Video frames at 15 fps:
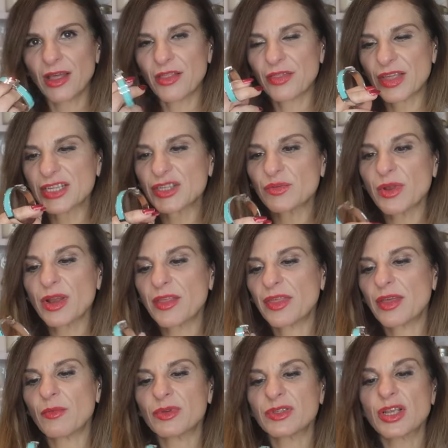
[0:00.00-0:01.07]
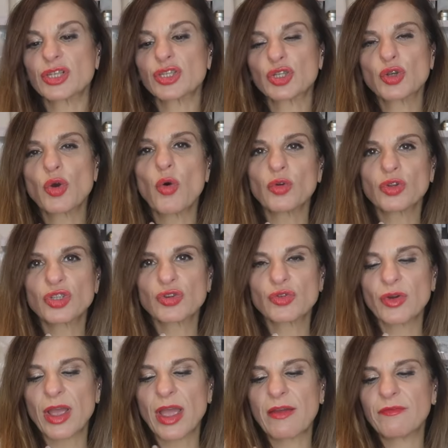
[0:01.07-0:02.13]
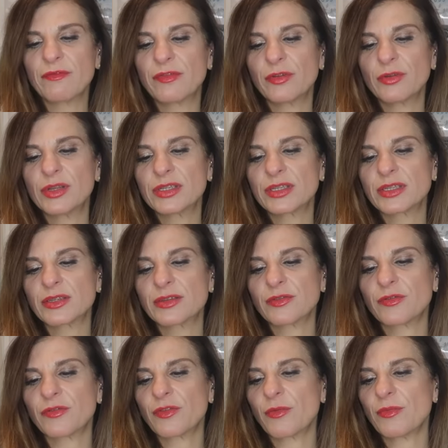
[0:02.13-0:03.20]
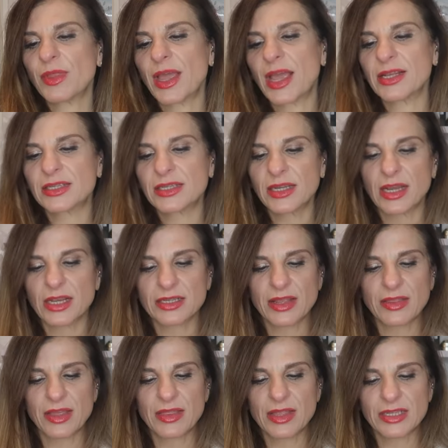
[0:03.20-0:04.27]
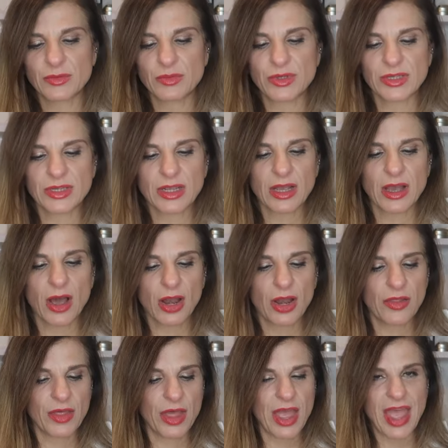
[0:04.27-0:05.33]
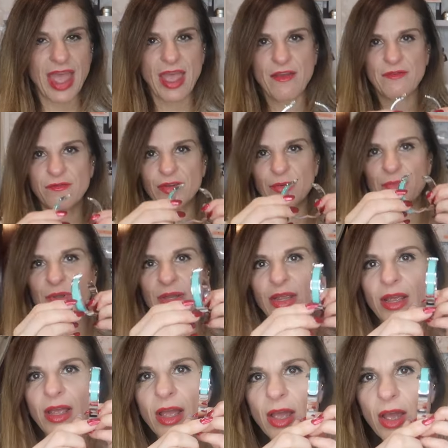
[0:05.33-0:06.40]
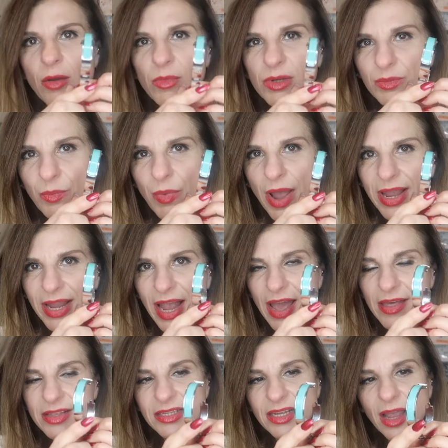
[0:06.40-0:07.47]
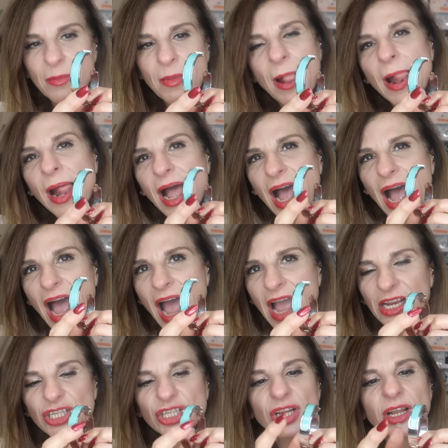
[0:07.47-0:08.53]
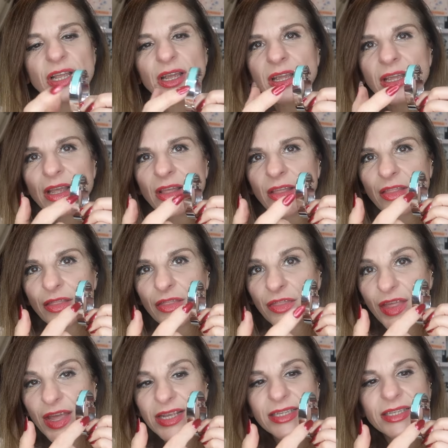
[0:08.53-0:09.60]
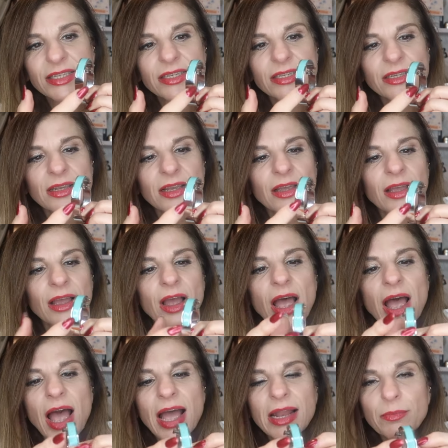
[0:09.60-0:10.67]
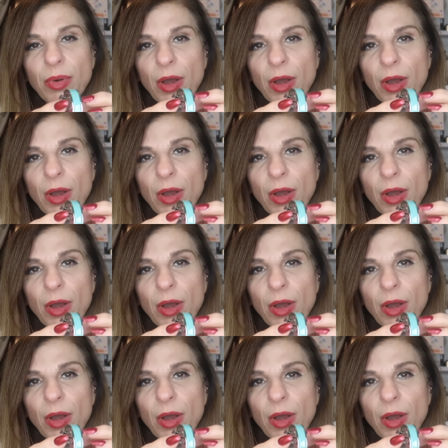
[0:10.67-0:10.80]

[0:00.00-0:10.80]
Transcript: this one, I think, was a total influence from the internet, because I think this was the colour that everybody was buying at the time. Actually, this and